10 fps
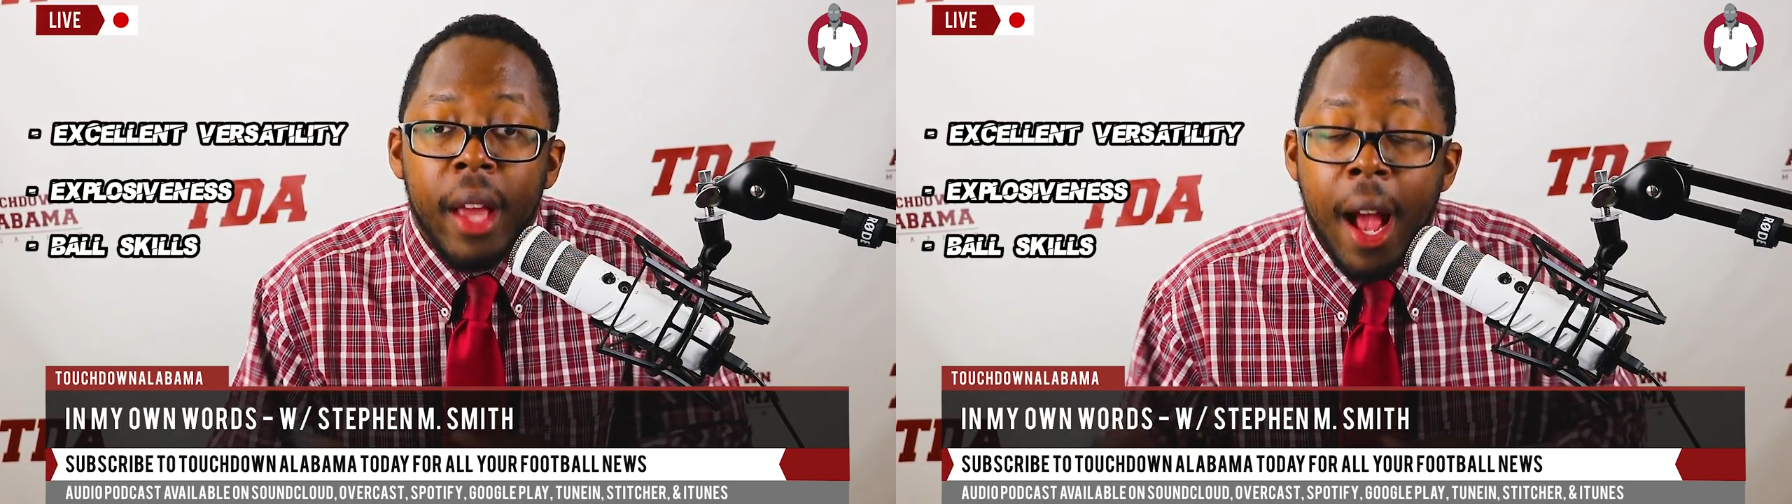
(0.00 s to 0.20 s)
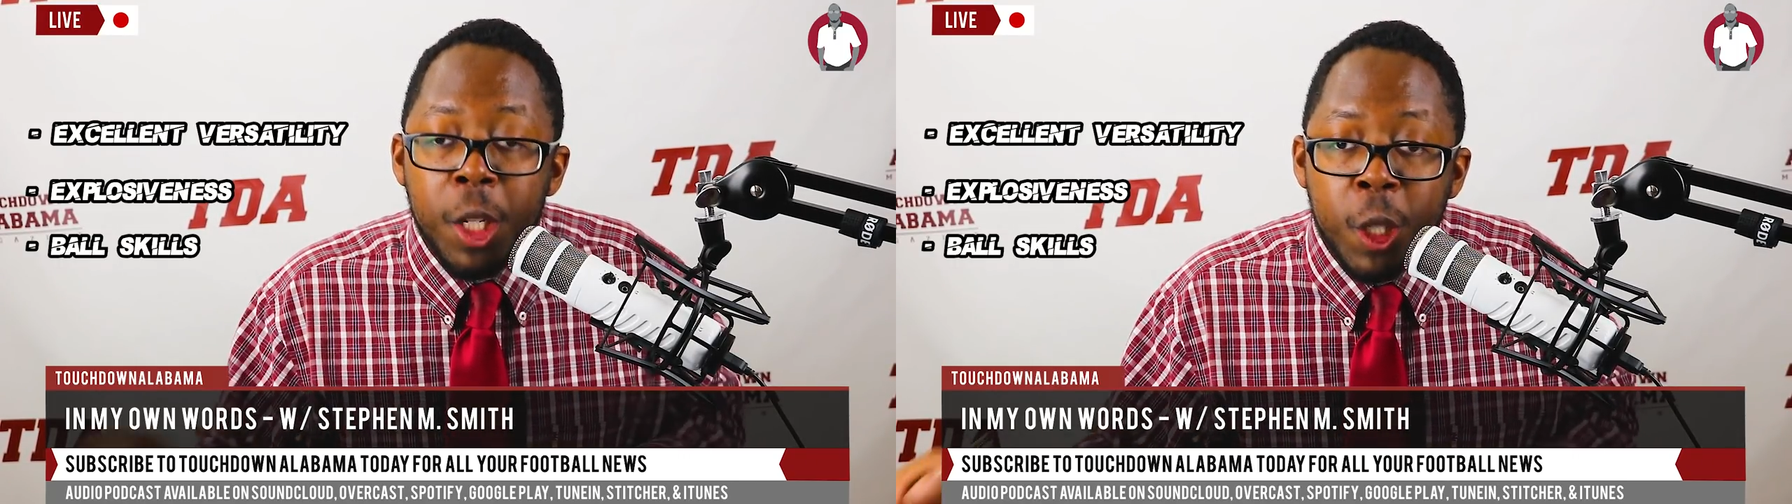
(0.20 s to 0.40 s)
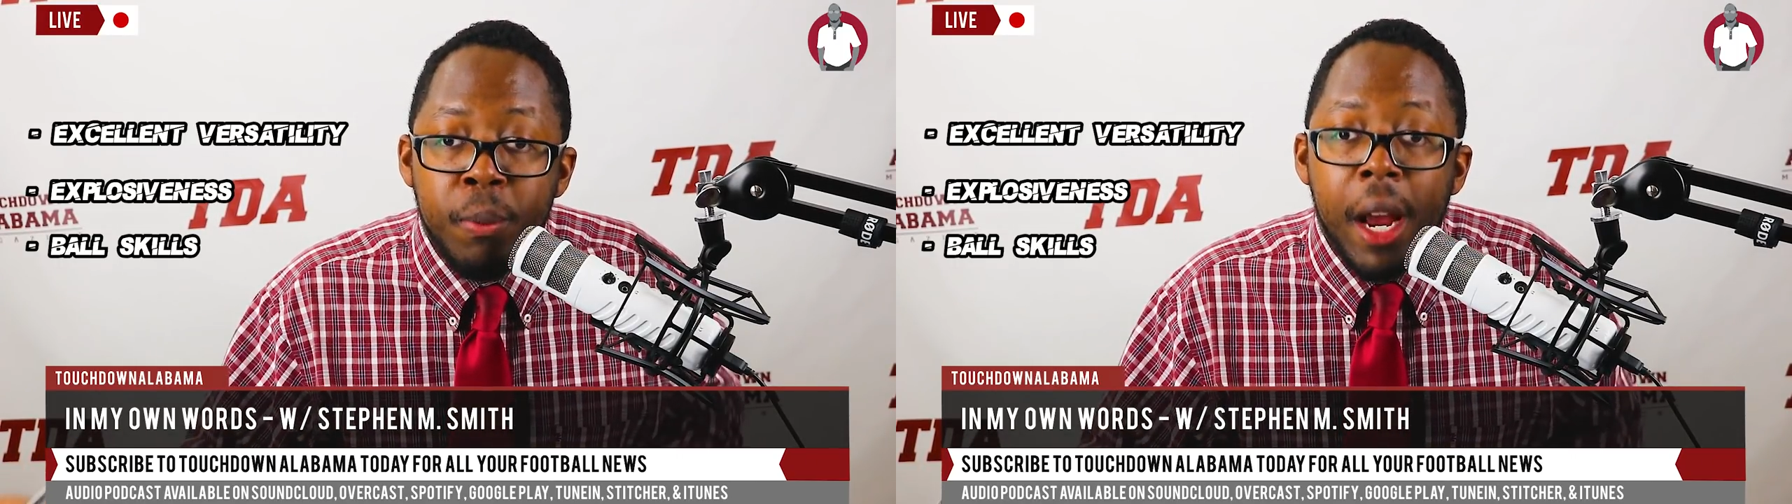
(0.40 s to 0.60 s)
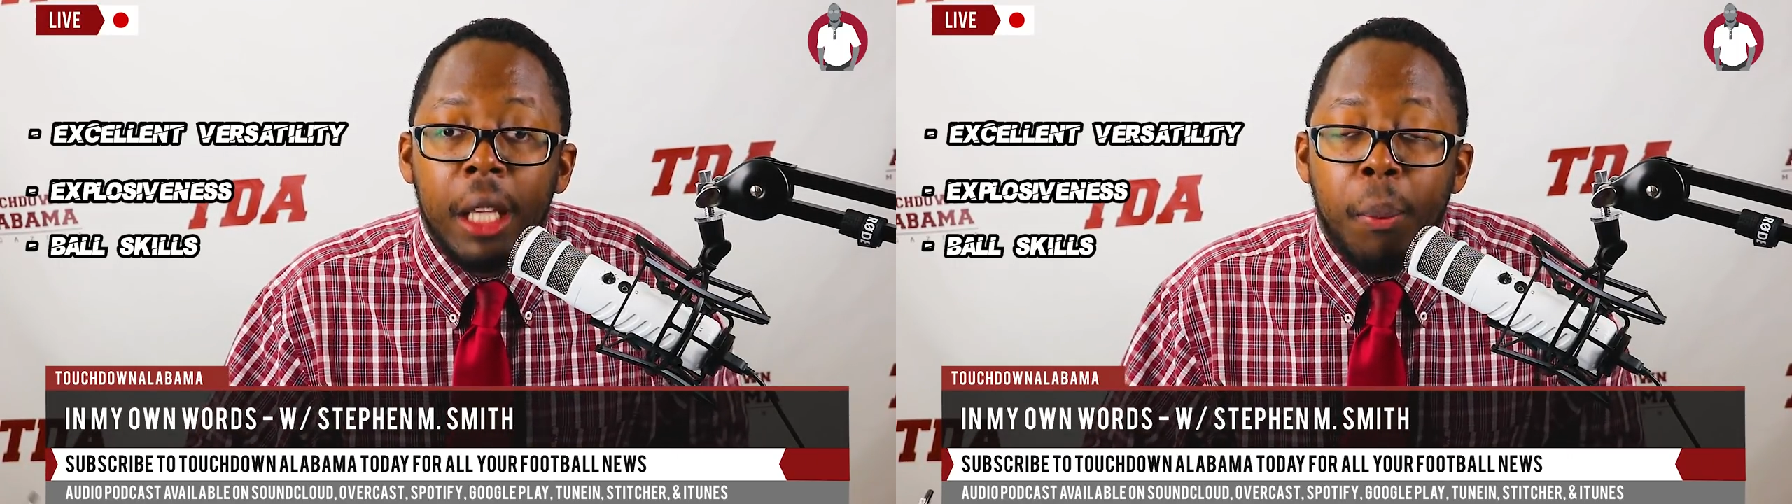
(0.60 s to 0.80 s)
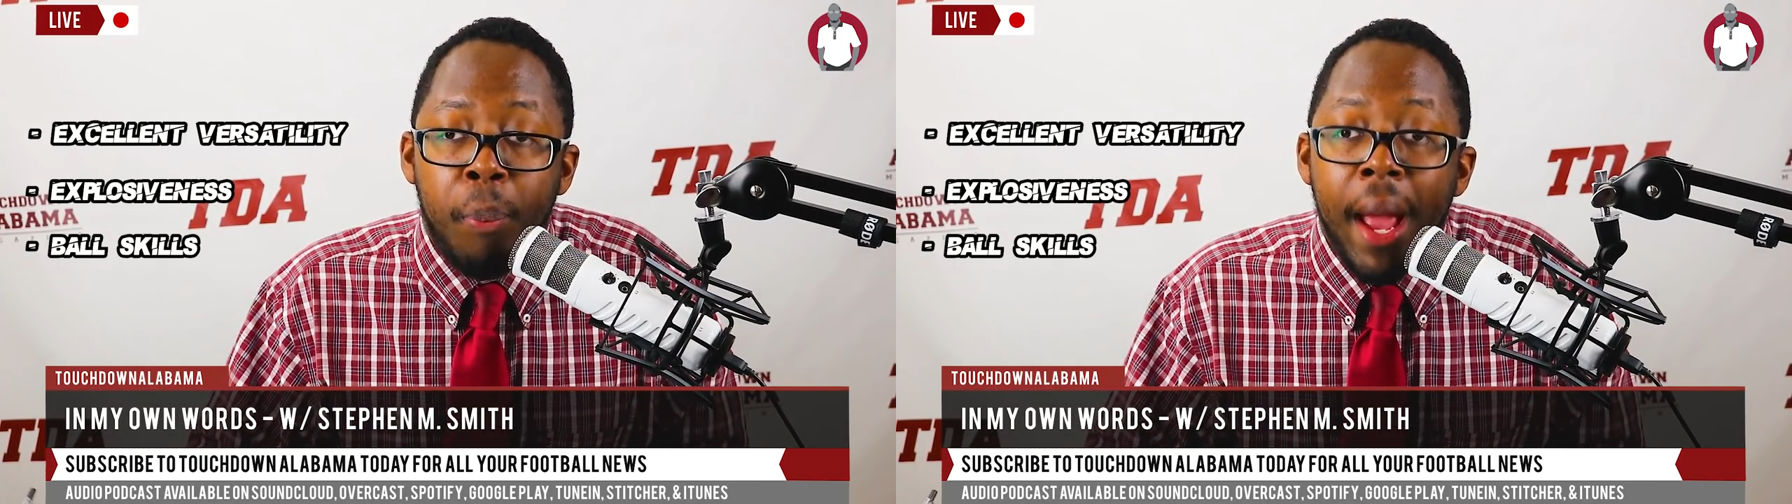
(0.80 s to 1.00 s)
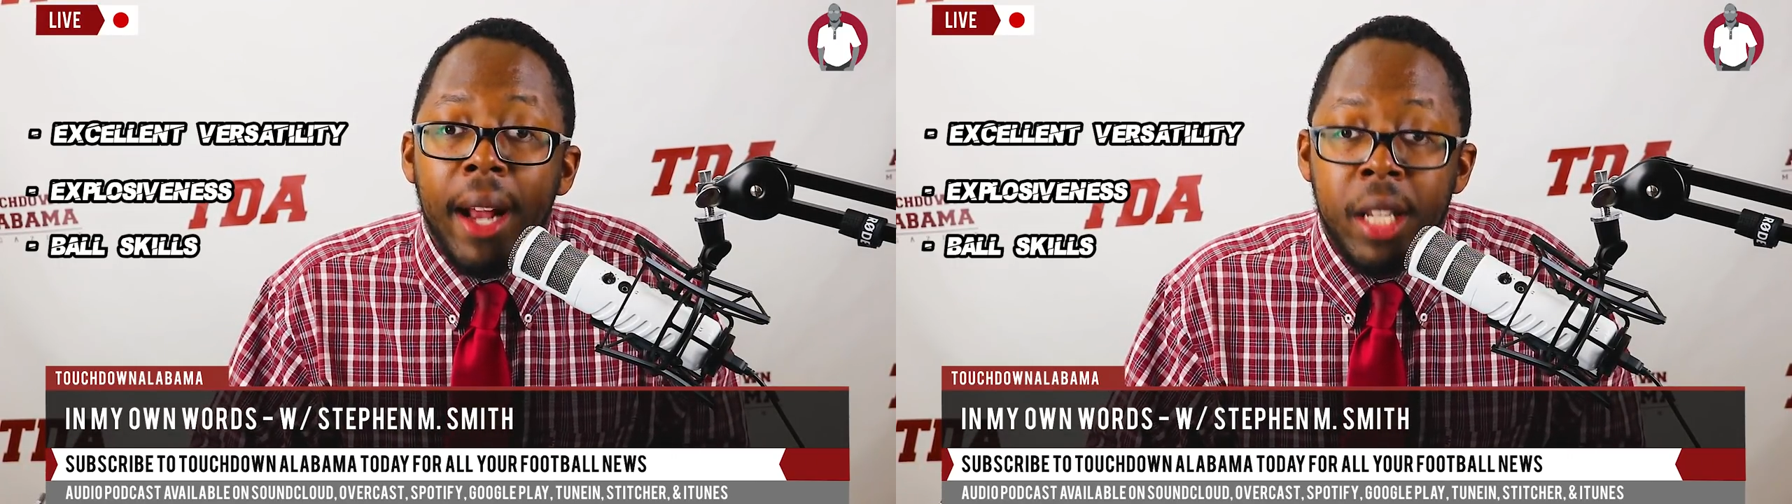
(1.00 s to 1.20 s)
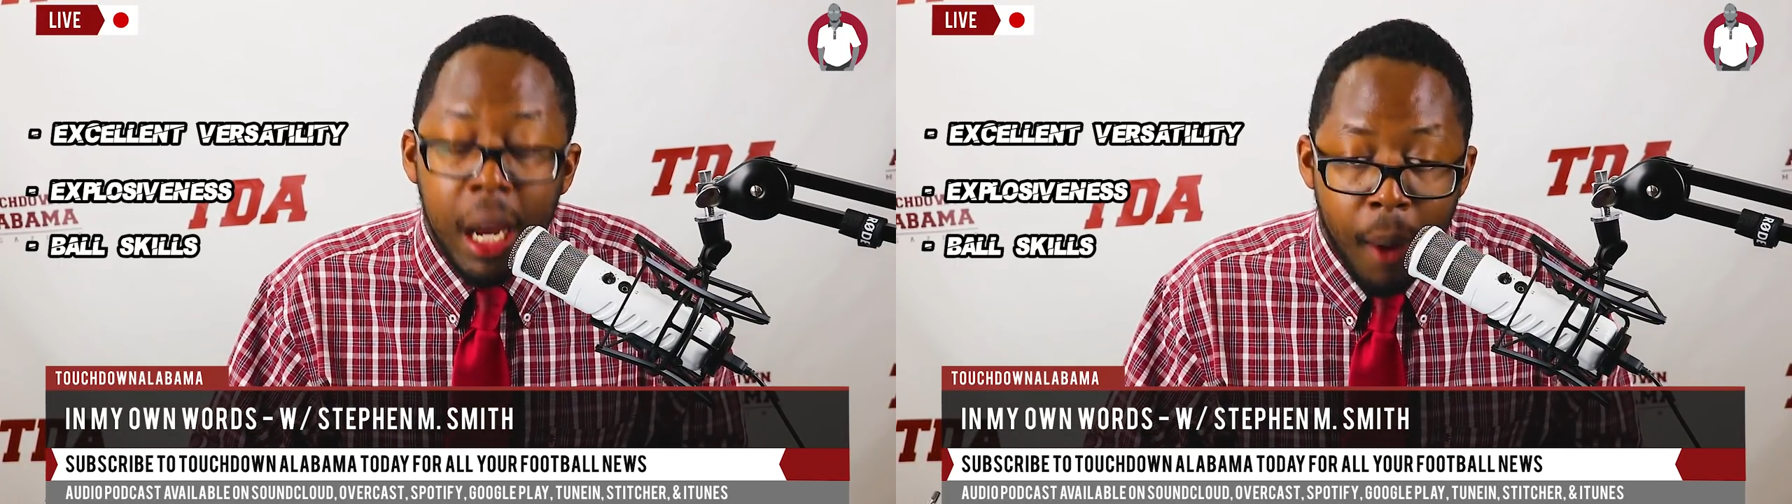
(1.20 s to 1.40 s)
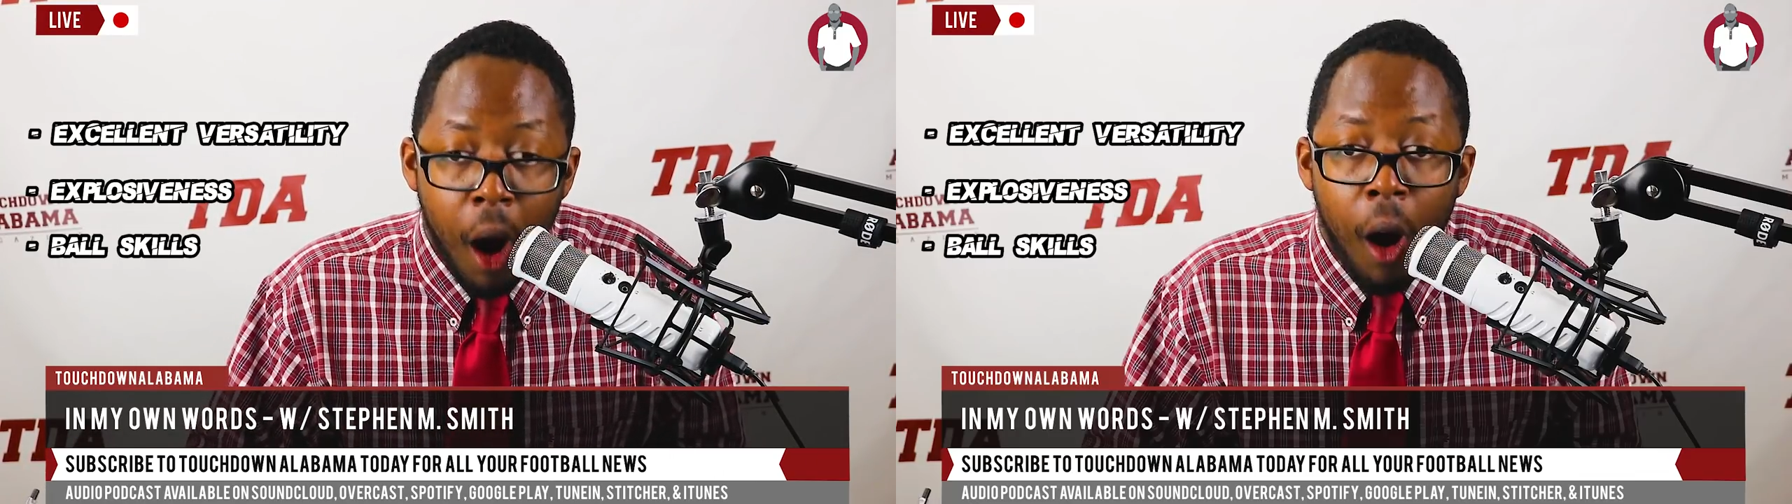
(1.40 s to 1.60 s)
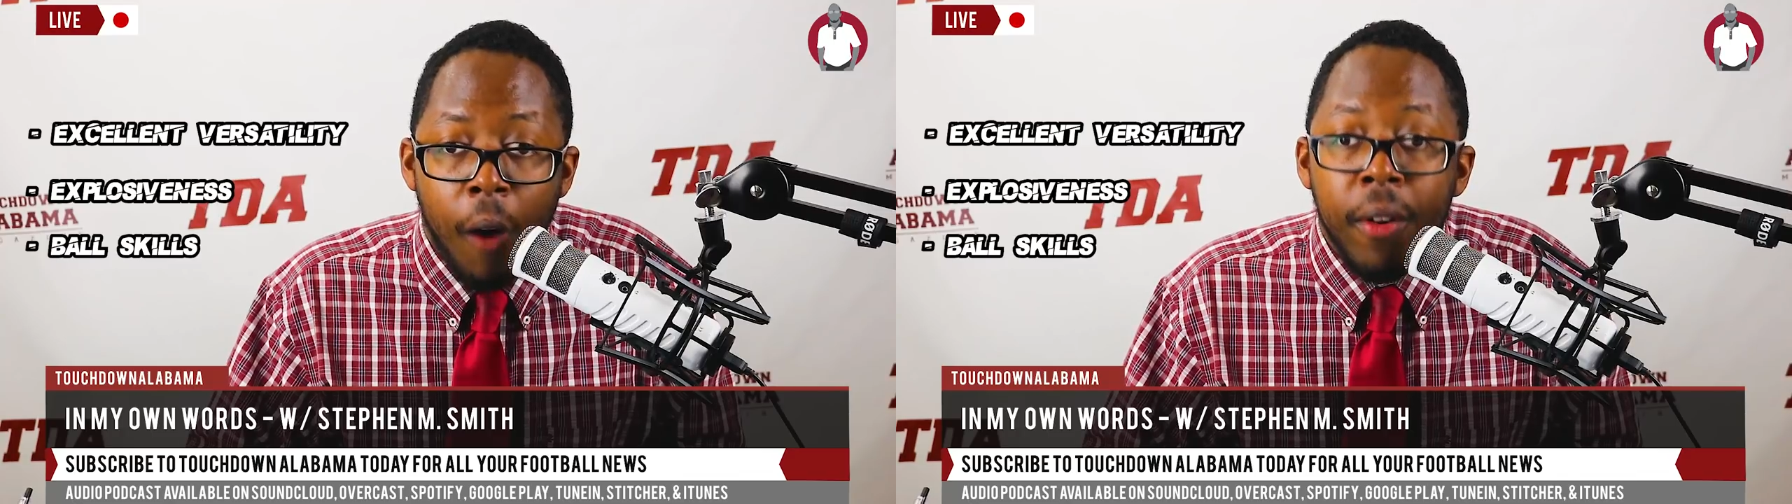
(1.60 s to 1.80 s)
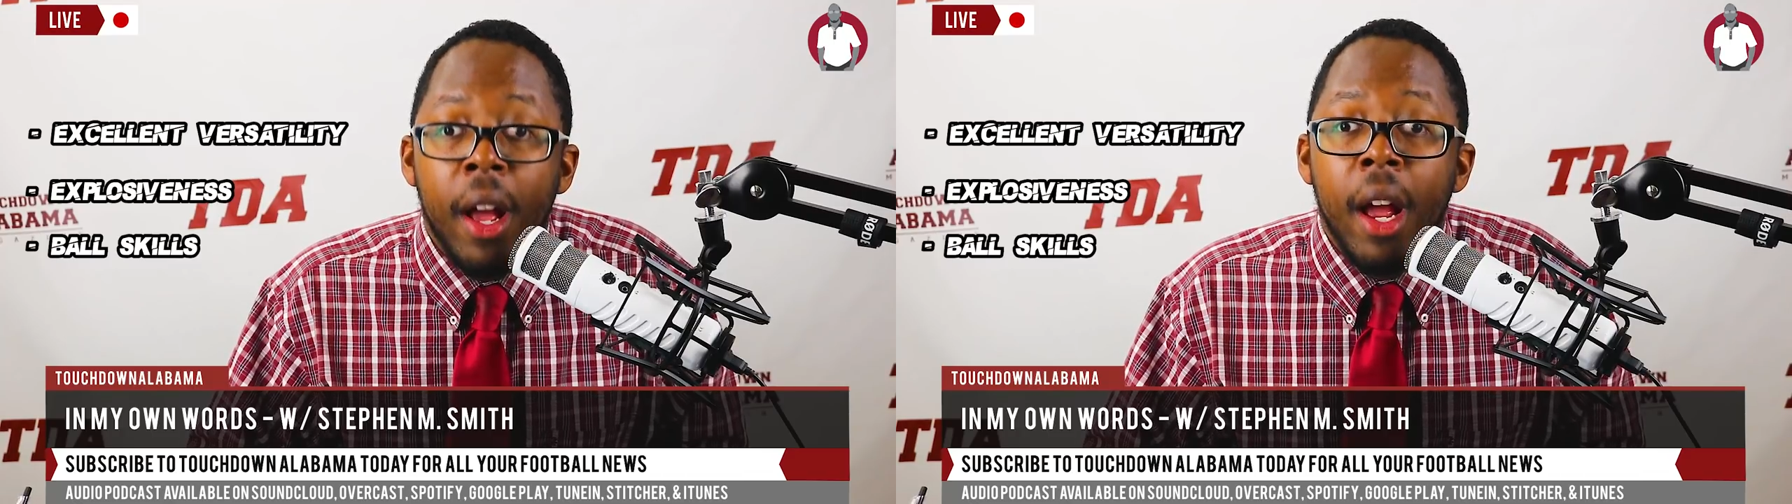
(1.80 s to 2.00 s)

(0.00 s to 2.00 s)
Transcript: as Smith picked him off